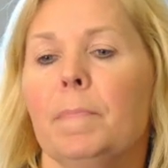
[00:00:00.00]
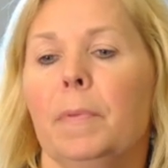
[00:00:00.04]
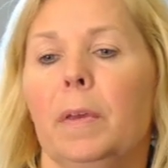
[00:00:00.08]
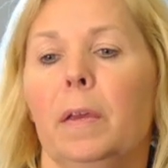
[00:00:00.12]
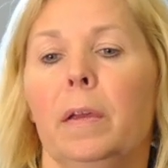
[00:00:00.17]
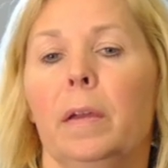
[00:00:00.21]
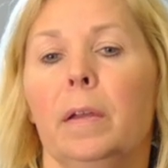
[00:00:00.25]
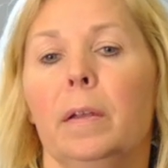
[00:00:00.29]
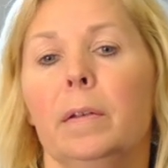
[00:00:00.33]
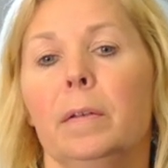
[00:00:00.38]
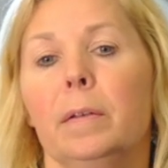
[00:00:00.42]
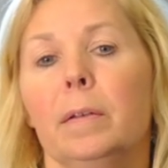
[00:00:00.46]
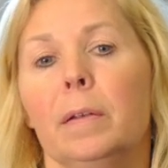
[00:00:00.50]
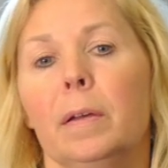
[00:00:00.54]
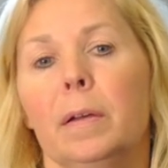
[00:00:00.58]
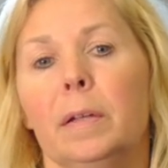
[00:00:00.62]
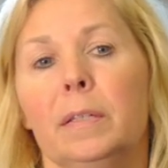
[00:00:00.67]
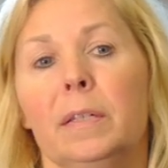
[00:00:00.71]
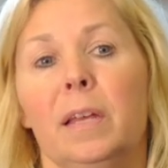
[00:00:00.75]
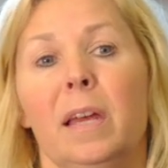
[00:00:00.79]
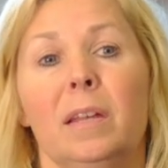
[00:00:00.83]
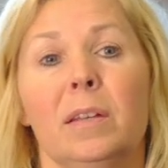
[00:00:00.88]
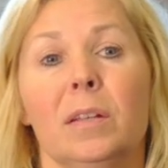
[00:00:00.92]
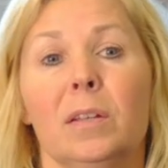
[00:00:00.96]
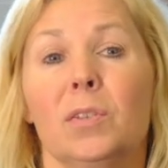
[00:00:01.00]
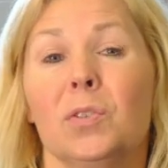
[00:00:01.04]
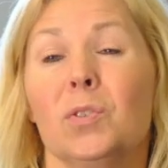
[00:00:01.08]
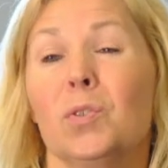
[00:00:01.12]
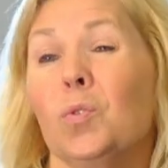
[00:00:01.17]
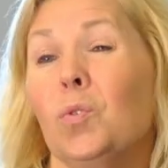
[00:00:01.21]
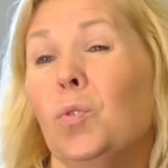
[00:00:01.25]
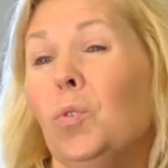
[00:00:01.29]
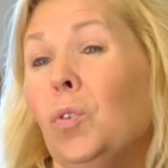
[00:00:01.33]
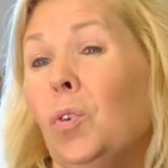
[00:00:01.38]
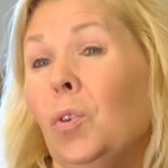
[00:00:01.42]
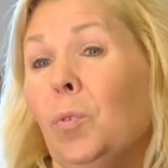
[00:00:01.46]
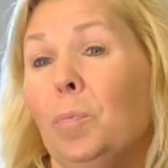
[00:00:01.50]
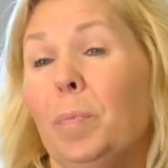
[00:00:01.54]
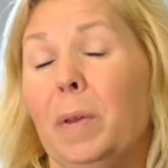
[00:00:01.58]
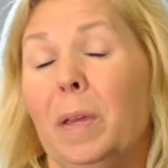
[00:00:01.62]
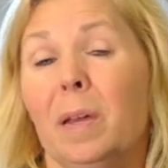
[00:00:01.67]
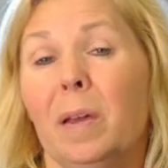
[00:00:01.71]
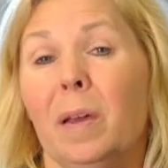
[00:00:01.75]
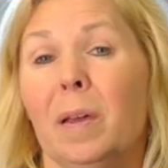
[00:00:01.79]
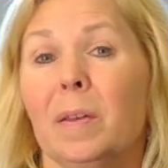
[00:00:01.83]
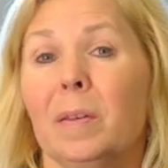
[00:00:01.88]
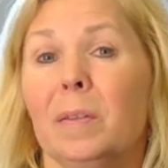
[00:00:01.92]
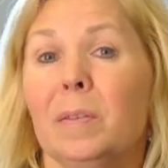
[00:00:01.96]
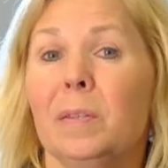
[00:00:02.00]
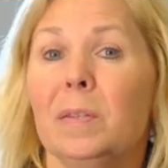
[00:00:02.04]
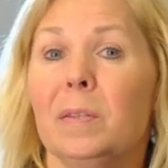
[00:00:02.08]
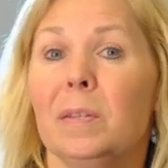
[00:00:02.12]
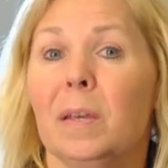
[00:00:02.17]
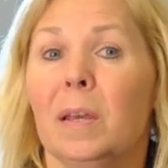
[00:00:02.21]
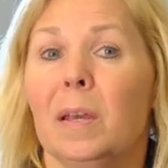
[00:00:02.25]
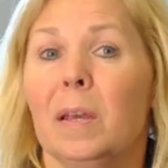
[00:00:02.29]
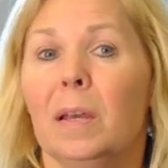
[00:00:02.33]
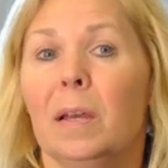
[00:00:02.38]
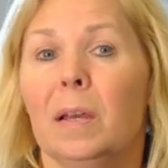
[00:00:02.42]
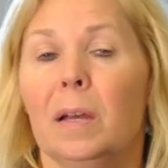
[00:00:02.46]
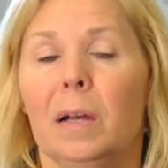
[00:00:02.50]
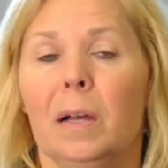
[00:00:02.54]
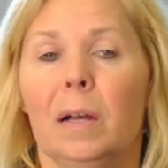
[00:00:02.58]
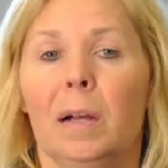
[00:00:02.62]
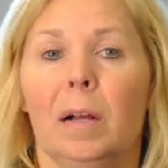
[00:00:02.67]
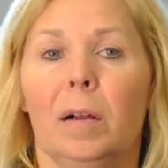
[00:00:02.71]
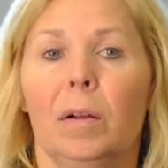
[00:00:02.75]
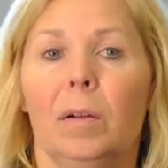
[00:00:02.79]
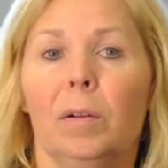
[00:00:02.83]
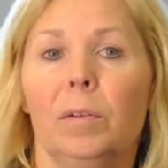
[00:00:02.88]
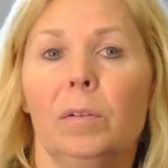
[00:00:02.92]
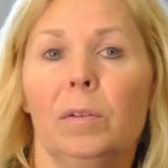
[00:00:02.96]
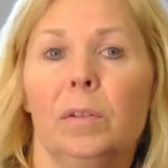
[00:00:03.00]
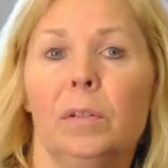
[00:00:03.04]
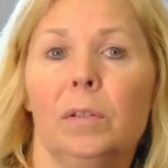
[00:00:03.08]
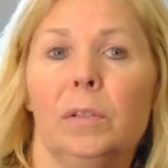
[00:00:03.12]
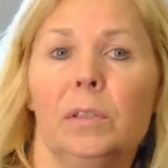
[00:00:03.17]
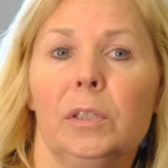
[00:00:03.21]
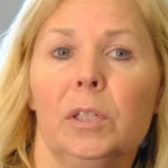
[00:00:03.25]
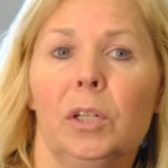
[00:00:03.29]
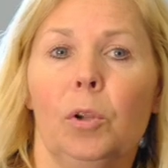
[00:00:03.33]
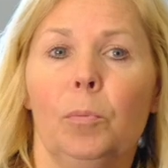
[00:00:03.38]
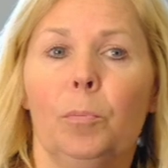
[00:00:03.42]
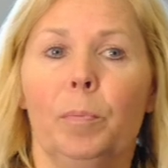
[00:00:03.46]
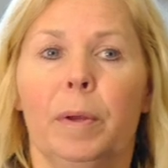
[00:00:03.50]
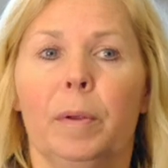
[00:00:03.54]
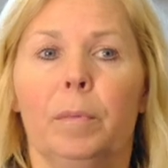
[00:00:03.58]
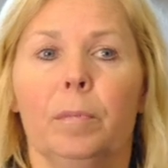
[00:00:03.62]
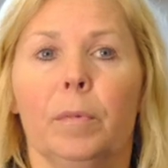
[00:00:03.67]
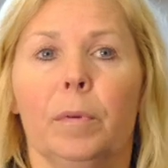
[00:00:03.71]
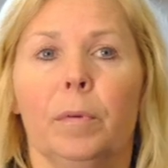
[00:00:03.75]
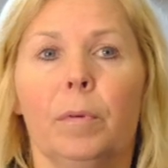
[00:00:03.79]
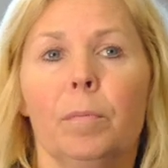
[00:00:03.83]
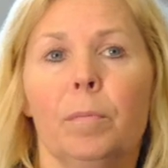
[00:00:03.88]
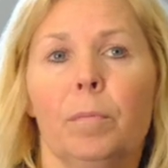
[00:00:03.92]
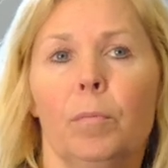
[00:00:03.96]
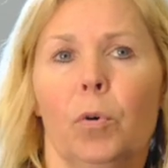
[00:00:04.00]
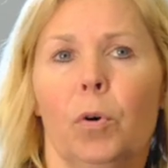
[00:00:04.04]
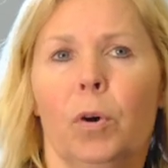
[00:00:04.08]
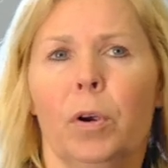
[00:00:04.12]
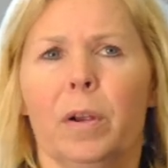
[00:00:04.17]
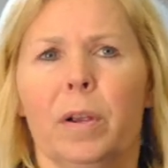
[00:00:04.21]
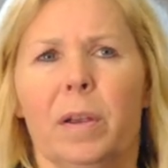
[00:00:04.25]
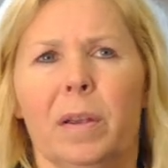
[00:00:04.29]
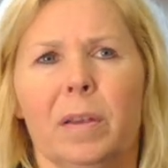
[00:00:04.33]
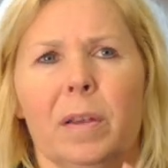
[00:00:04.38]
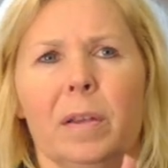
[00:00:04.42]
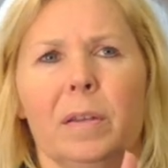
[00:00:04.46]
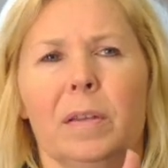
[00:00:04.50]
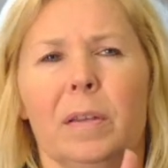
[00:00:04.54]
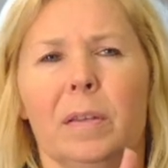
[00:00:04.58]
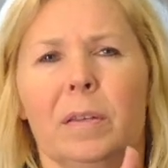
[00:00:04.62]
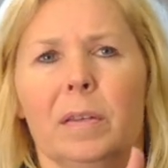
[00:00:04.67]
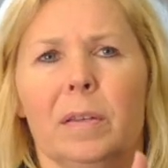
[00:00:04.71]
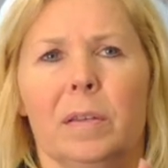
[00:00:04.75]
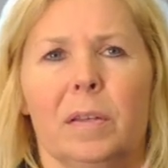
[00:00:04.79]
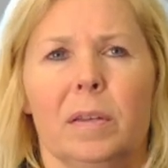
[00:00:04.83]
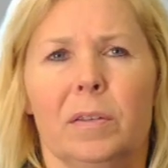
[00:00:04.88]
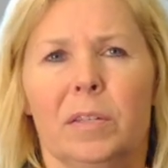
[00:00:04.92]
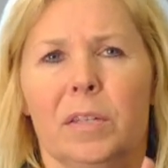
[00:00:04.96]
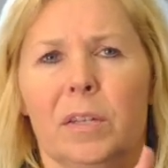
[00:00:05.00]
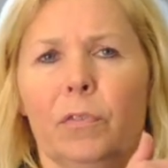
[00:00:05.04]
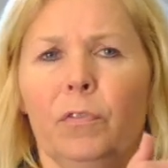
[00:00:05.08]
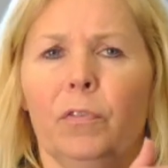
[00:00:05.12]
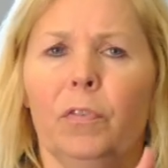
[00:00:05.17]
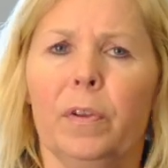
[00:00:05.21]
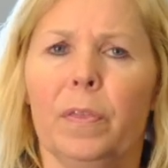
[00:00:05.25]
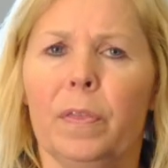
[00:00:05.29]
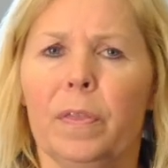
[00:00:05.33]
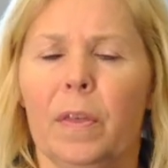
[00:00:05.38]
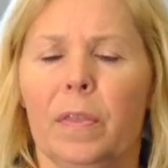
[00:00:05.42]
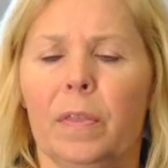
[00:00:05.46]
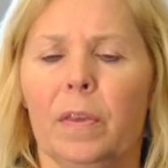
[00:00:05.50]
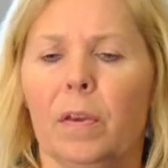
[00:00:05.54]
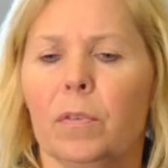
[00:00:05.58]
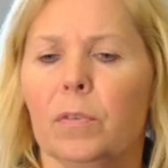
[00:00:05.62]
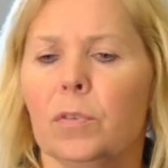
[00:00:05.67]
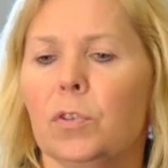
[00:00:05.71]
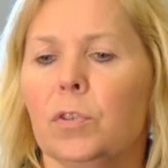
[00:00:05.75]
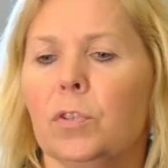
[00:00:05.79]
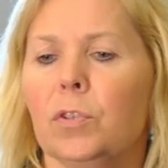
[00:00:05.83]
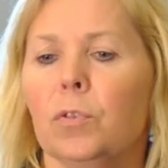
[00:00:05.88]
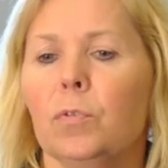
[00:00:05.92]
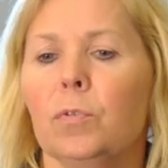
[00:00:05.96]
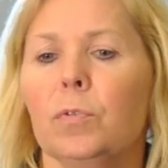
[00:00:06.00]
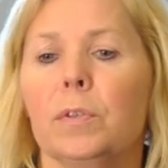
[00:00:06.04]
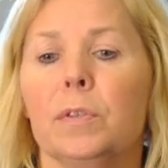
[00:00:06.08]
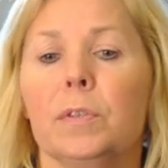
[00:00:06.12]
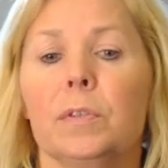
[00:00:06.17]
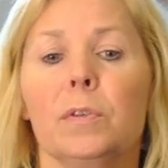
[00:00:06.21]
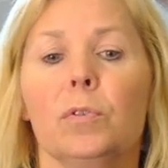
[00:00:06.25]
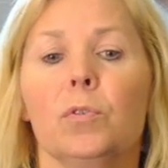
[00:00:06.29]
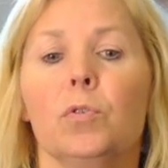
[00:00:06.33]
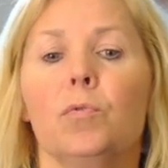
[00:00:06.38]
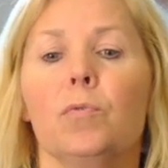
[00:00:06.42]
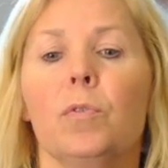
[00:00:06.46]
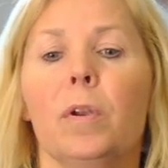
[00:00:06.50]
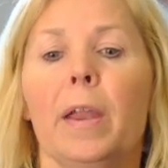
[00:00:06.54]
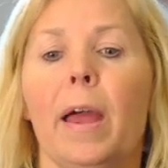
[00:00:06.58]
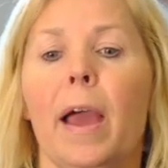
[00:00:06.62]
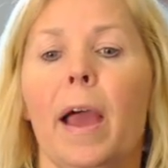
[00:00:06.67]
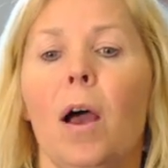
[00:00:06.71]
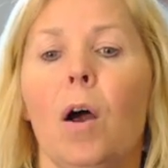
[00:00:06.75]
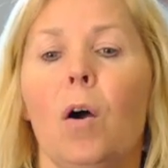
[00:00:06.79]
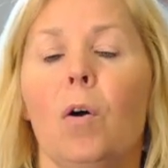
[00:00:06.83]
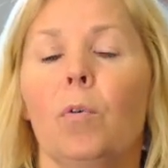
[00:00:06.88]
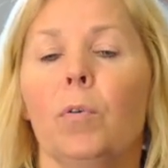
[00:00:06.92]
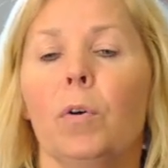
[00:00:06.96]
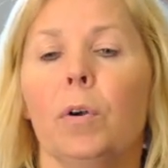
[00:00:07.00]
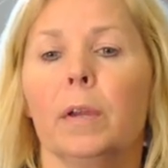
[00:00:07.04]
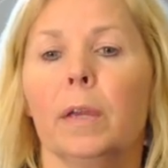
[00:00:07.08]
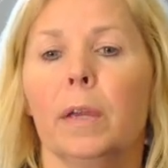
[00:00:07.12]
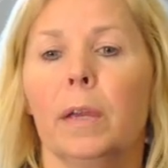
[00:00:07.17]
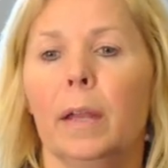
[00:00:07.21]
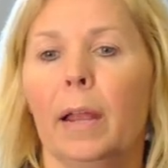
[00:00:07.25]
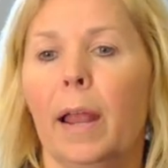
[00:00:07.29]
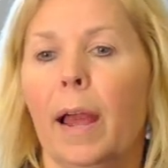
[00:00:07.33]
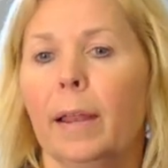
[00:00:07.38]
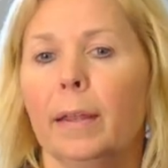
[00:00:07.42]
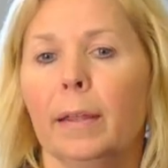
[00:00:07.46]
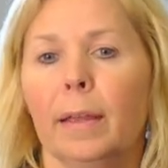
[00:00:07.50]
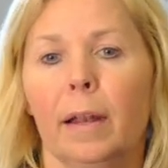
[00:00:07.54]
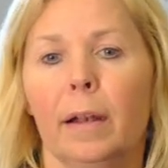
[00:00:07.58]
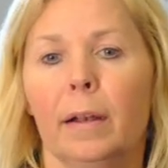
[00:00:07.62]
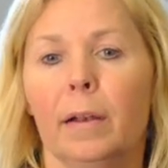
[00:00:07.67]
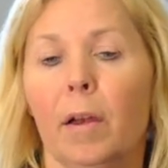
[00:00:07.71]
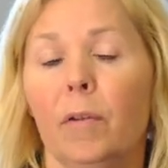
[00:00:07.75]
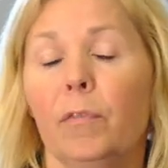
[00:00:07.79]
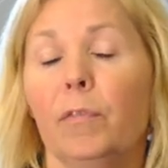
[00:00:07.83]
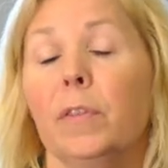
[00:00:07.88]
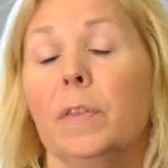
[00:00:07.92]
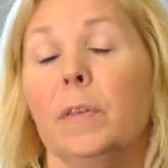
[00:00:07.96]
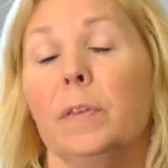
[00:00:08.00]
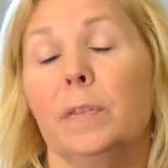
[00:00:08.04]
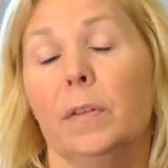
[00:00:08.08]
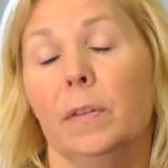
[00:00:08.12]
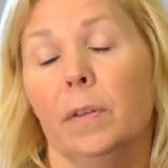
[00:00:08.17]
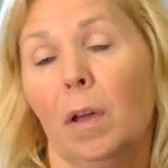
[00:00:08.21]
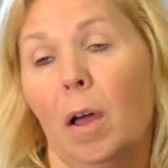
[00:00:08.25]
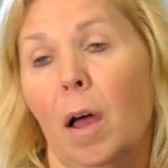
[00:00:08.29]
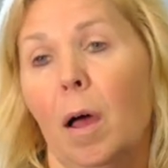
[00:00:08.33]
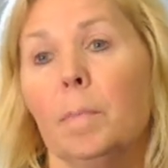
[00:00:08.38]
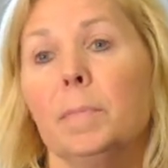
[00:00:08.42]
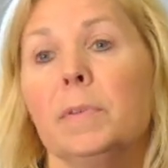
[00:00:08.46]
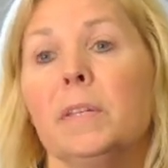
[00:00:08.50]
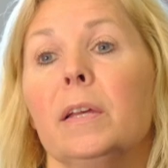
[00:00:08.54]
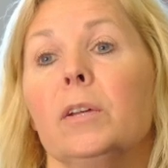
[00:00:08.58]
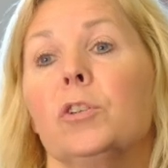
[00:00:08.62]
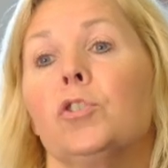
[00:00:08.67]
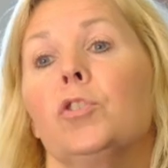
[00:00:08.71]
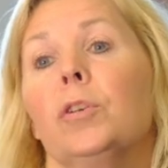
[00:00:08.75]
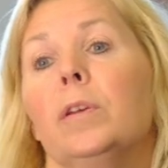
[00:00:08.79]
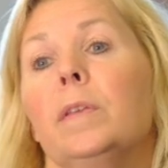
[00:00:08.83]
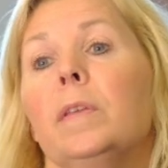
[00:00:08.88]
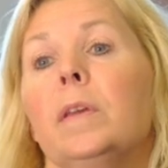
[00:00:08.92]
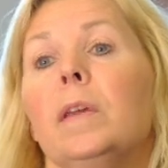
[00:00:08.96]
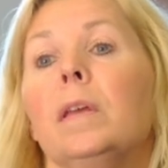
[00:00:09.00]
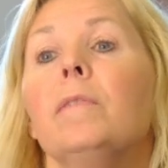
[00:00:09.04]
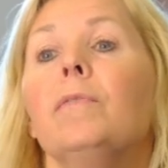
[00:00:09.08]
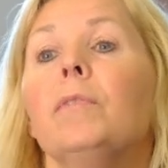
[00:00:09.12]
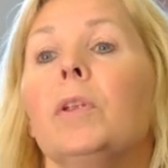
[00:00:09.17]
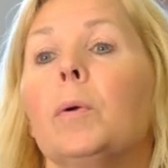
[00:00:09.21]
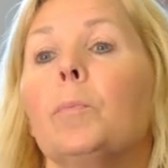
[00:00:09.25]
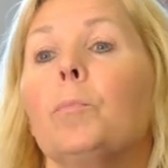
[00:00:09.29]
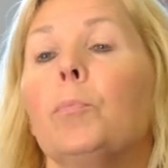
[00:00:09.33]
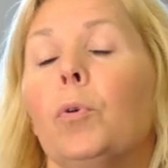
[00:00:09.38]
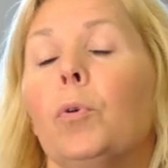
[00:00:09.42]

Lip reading: in attending school, because a little bit more different than the other students, who now cannot get enough of this and comes actually in the evening